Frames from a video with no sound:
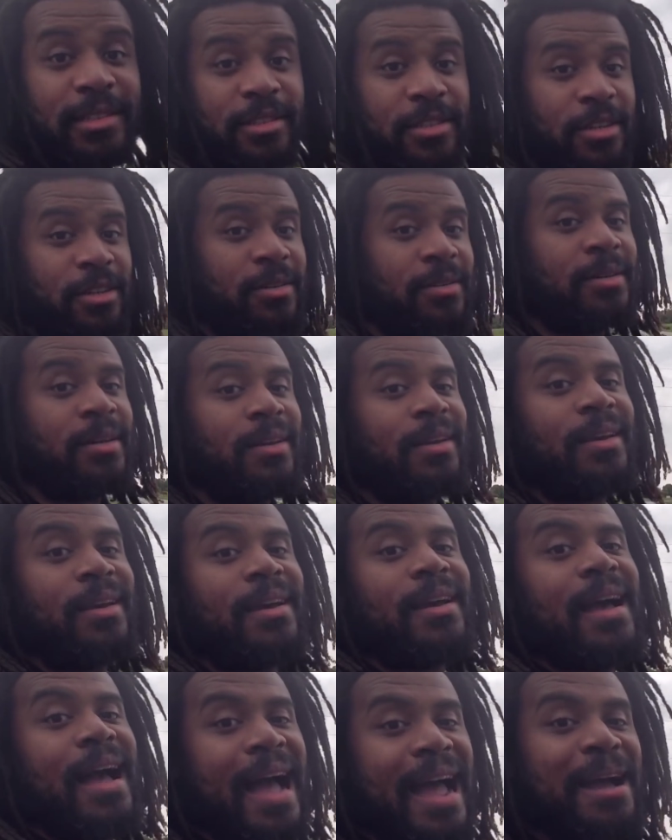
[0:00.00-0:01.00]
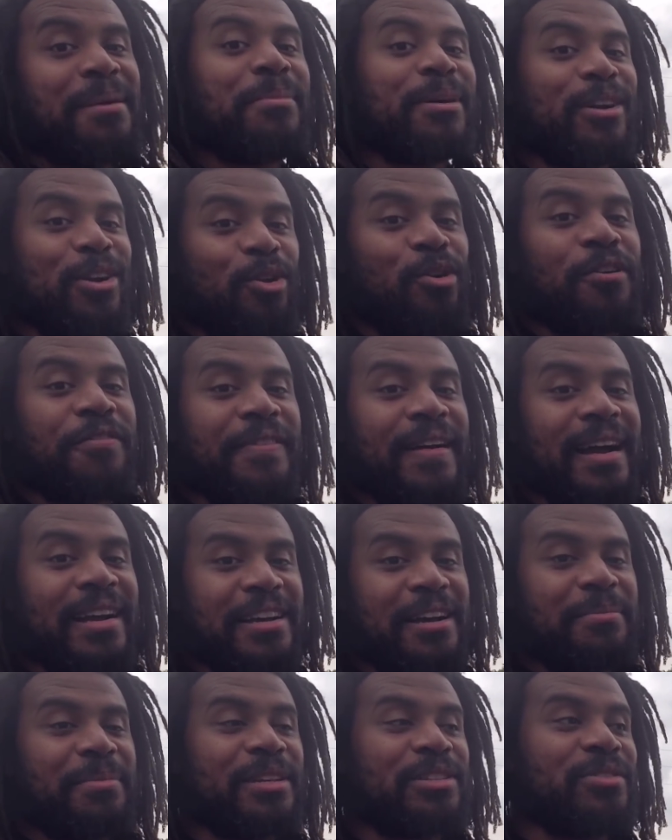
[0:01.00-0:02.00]
you know, I am a glorified
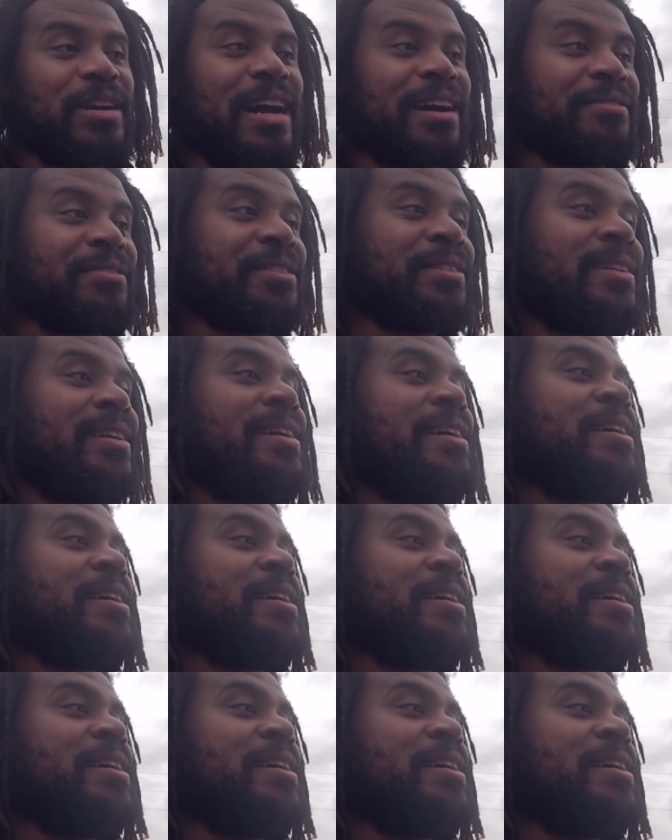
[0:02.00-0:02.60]
company driver.